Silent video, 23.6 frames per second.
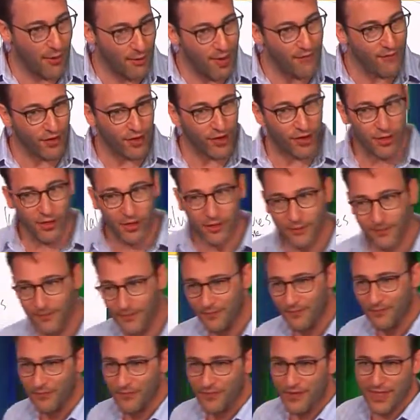However,
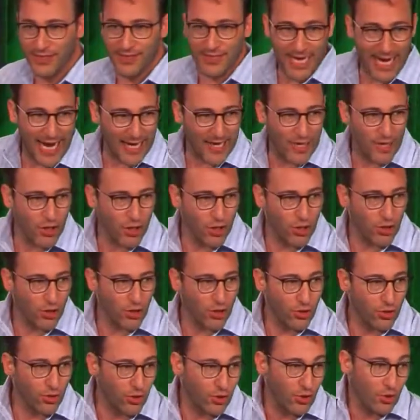that's kind of
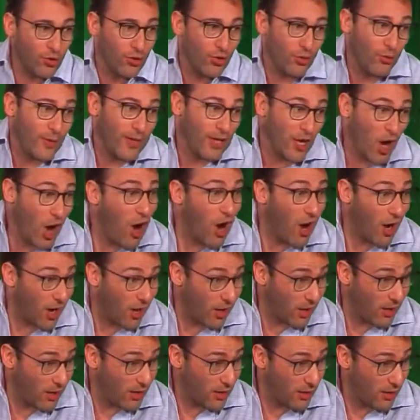who we
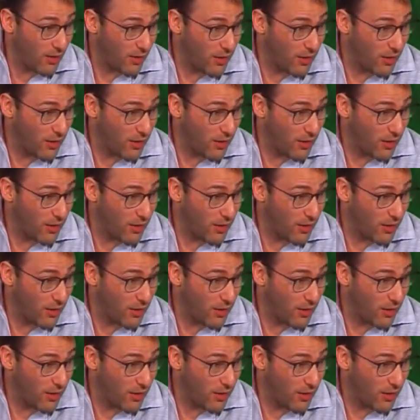are,